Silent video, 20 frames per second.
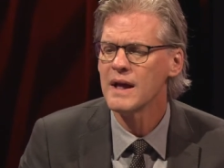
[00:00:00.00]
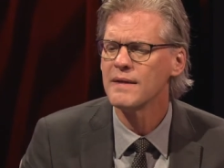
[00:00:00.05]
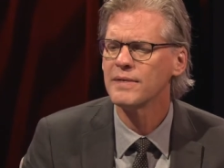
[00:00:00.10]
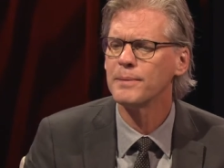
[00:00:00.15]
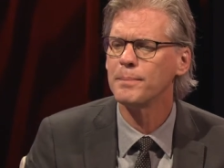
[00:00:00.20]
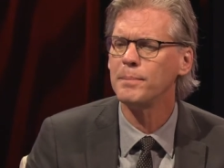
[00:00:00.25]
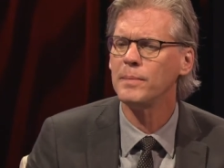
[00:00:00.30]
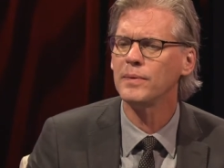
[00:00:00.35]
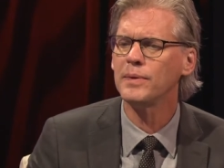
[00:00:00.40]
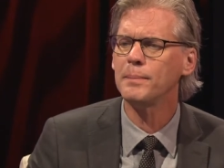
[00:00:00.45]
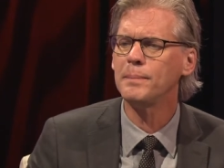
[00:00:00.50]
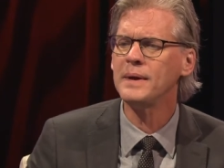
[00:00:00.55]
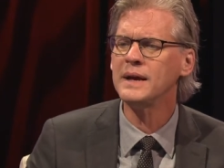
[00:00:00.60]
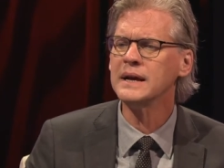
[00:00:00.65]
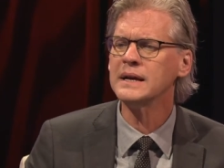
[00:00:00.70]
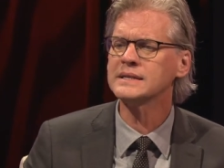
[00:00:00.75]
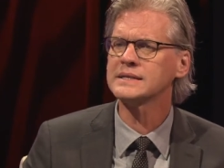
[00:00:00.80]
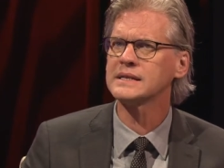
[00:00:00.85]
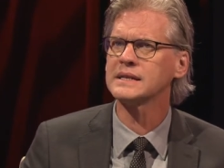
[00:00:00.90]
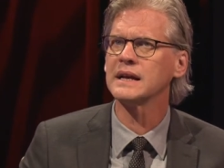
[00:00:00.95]
The, the
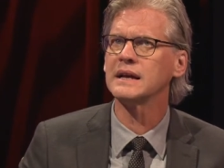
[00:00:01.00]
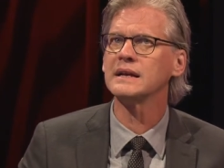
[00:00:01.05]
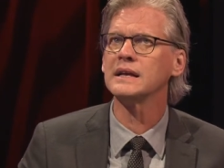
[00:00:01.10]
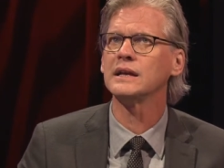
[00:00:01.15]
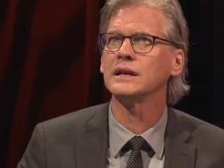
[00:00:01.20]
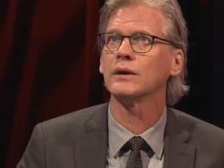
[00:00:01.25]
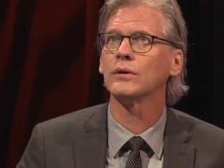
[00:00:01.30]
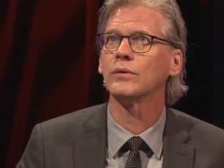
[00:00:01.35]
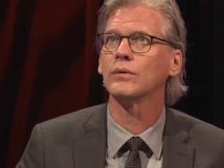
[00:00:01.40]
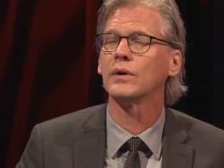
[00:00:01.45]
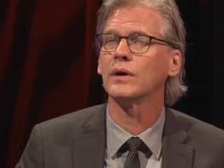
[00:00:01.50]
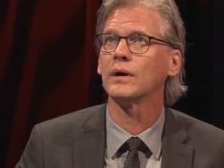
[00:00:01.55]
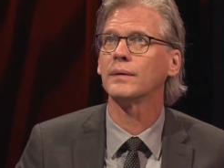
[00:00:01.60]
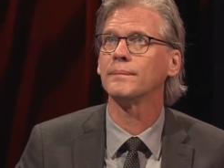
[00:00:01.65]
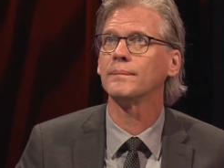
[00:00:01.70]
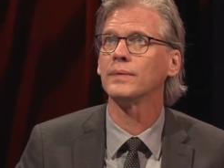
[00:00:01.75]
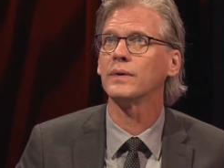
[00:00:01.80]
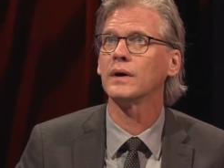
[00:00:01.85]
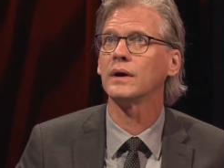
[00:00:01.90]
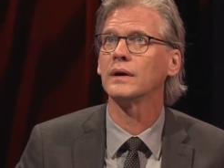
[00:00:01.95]
biggest, you know,
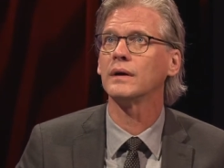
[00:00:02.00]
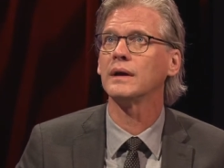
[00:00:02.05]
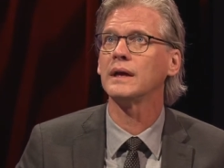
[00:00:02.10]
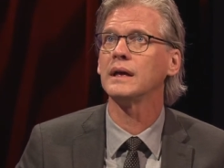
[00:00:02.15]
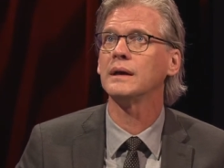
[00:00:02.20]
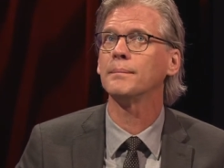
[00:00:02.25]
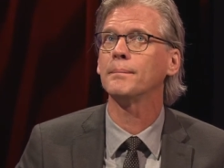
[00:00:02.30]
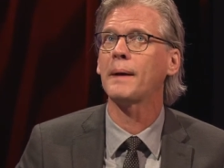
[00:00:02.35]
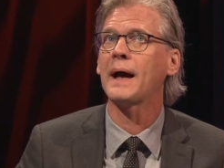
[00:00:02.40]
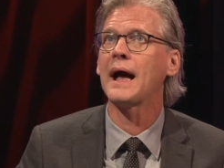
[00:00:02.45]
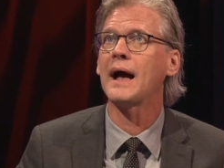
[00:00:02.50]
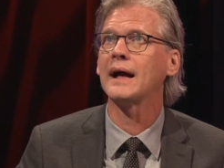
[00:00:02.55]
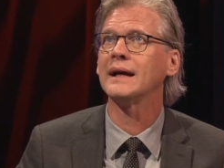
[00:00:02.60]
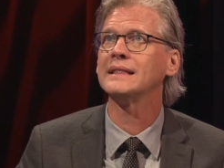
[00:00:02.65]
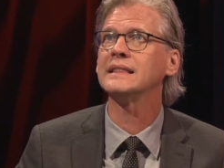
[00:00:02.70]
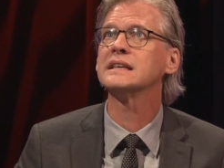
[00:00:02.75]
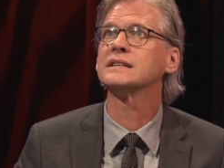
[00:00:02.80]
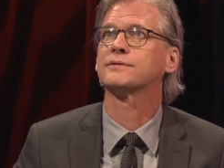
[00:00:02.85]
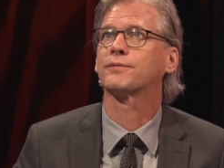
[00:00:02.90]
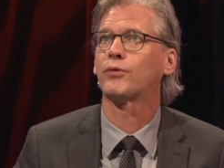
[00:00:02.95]
um, uh, impact
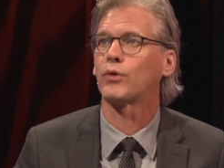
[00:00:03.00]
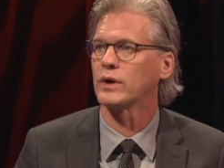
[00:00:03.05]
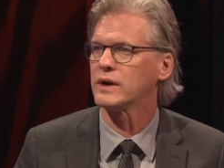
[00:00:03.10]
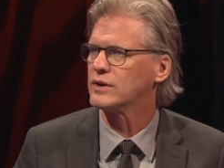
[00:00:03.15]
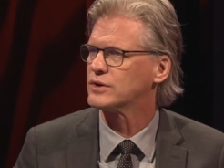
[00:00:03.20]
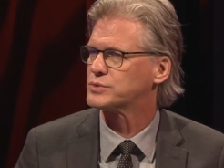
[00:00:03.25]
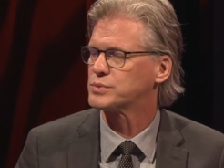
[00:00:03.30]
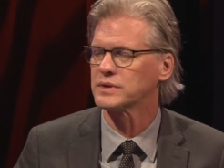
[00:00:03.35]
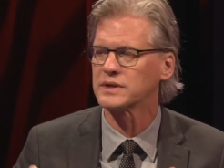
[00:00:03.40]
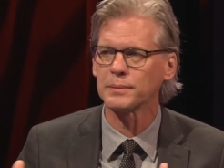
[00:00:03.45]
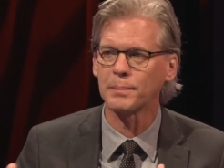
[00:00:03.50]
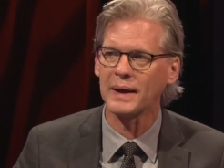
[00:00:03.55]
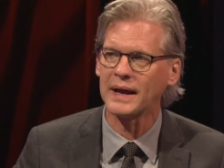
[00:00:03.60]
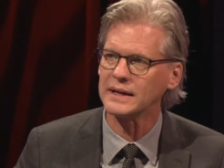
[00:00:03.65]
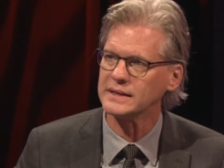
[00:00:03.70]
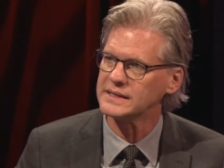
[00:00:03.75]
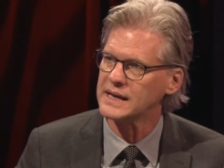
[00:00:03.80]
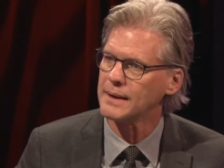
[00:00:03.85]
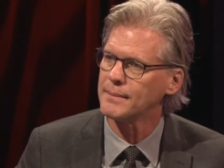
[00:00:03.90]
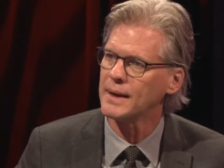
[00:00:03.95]
in this four years with the
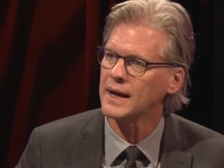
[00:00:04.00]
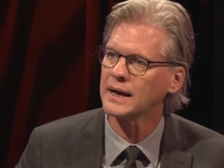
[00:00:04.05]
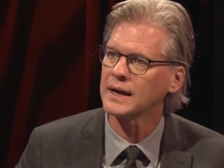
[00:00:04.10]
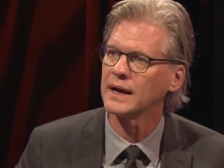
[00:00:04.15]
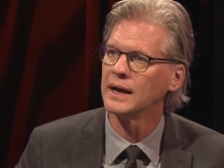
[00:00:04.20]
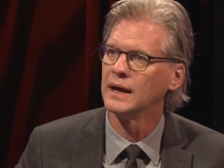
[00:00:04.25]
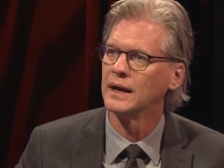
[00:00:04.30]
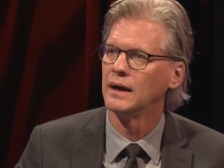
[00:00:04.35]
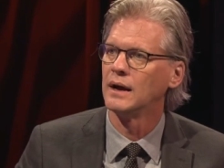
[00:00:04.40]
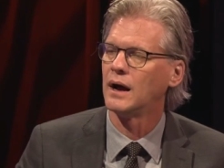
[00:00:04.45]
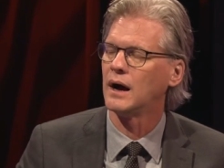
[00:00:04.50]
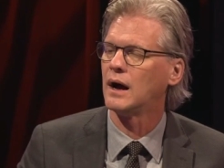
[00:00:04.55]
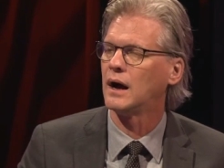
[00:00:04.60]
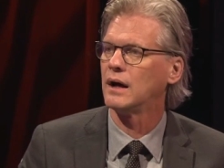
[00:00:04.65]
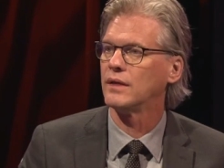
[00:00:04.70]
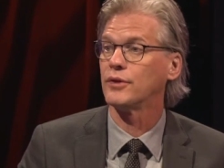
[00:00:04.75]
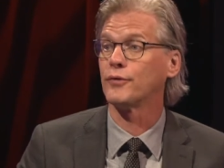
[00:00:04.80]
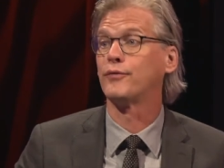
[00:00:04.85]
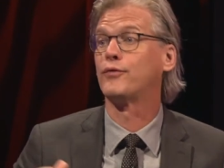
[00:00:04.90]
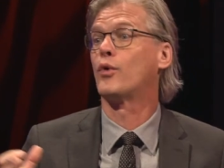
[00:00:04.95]
pandemic, yeah.
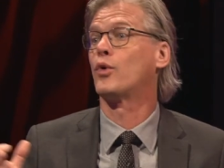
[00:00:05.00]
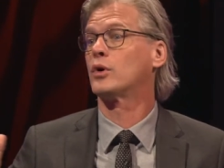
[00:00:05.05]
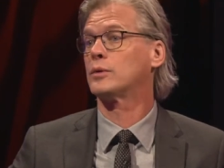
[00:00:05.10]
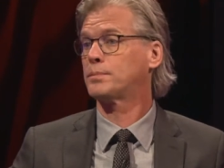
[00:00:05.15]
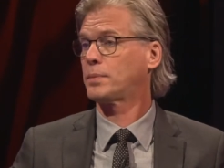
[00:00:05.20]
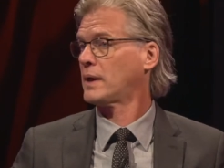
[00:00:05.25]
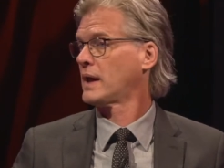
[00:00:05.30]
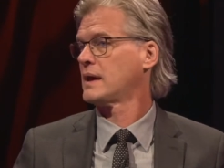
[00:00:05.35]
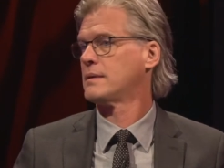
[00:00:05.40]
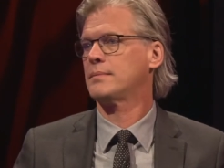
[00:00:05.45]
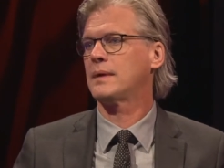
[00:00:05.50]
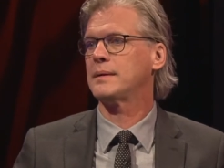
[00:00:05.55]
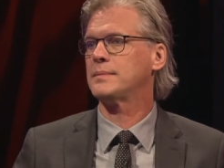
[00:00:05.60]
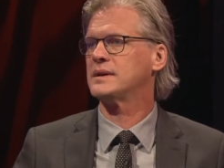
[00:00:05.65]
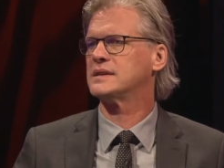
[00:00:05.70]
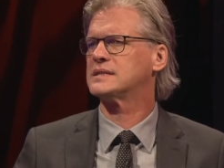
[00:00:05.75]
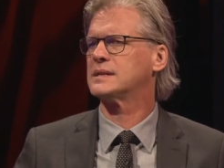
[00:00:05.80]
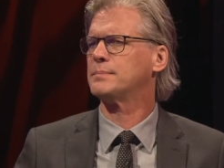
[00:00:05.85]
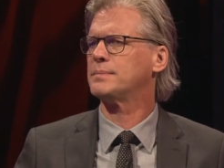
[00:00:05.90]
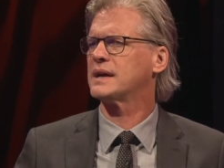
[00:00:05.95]
Uh, the Ford plant maybe
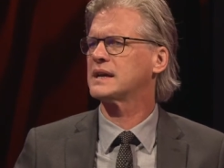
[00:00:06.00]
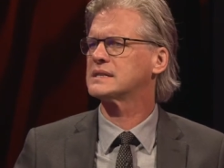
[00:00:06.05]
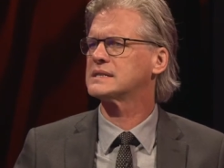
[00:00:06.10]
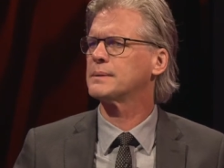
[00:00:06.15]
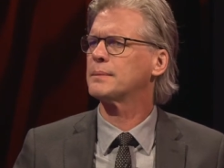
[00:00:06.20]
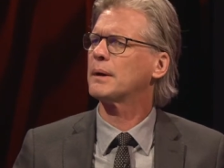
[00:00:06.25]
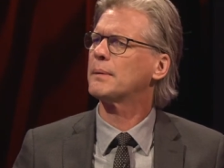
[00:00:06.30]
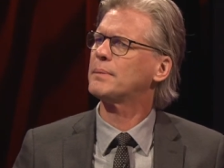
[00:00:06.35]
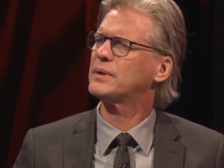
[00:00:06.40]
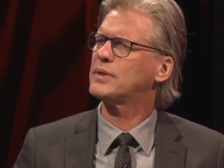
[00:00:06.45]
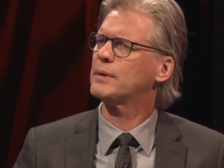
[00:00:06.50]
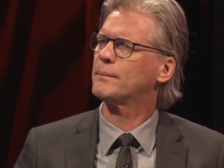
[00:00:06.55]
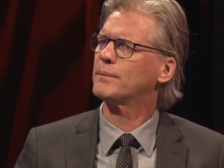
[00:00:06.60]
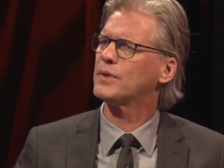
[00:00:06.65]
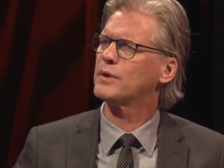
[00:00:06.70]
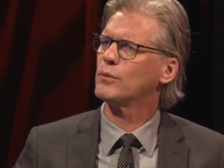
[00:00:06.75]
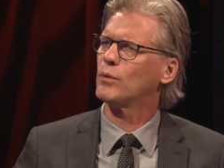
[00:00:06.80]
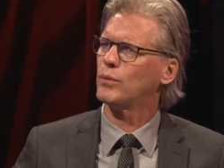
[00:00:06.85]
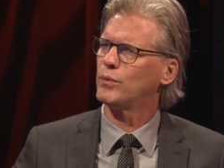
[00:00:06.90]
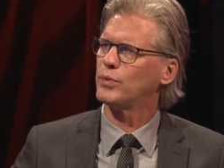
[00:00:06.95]
is yeah. the biggest impact, but
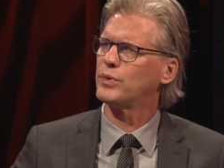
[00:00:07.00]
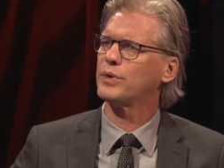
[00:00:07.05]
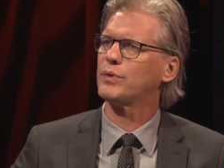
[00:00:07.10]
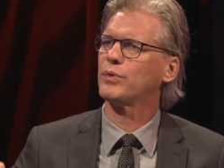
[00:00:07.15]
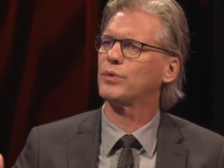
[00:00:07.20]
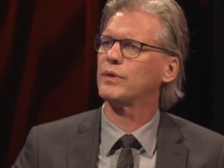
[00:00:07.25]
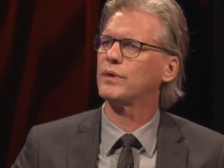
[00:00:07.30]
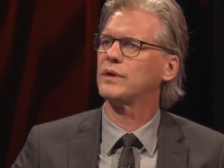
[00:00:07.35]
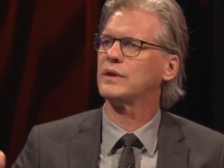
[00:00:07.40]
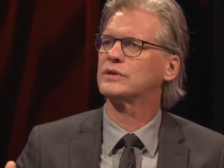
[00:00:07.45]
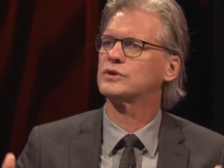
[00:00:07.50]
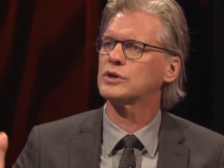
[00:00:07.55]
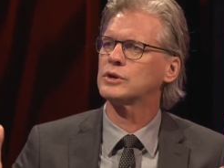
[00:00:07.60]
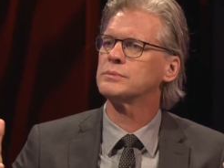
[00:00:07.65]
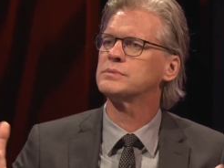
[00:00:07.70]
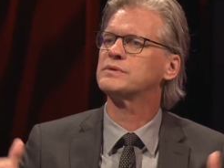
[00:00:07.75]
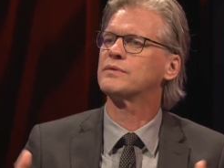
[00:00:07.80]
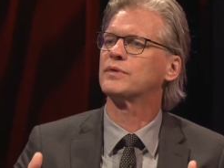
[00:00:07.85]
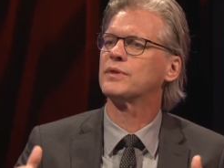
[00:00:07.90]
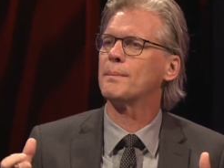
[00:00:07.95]
the, the, in
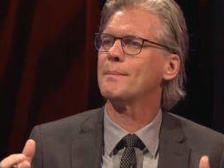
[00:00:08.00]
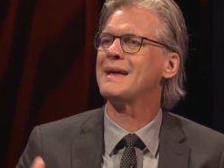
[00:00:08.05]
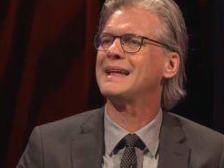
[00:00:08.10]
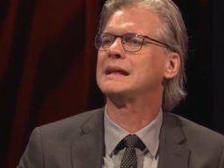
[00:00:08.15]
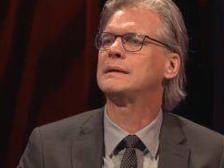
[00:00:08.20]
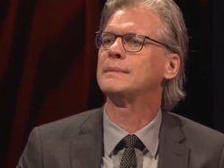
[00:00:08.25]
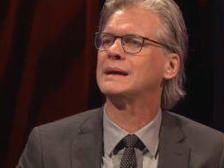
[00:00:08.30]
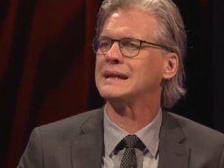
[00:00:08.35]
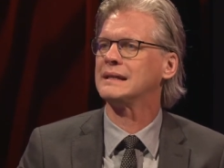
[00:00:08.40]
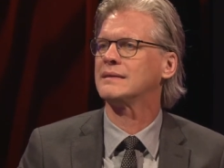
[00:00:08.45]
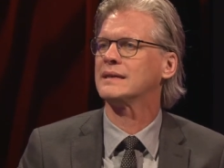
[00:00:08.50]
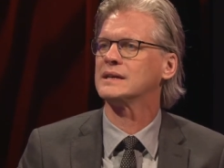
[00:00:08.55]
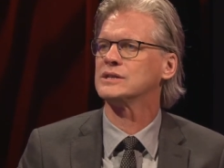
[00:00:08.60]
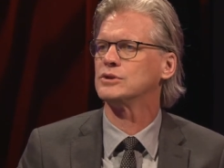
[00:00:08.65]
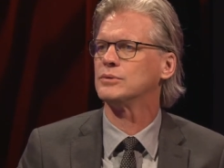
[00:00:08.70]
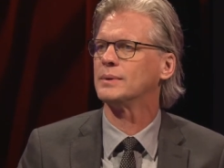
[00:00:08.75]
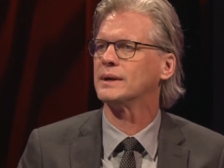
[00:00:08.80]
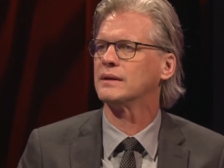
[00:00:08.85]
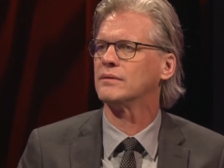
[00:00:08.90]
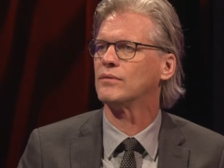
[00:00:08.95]
terms of the many, many things
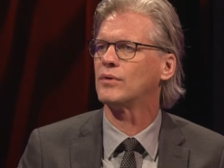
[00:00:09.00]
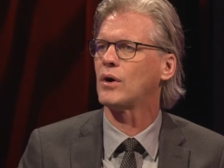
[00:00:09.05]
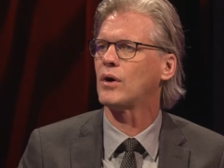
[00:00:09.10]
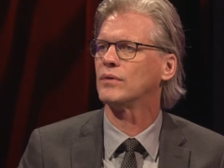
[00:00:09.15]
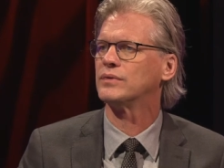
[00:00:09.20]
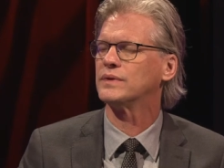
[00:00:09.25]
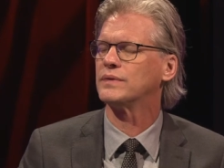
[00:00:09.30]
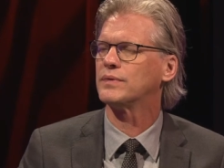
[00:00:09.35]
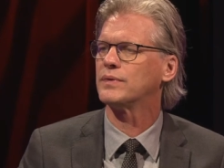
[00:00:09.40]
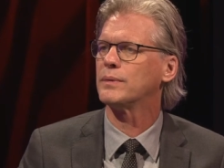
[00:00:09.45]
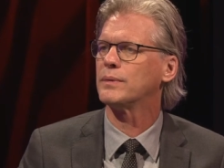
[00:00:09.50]
you've been involved with,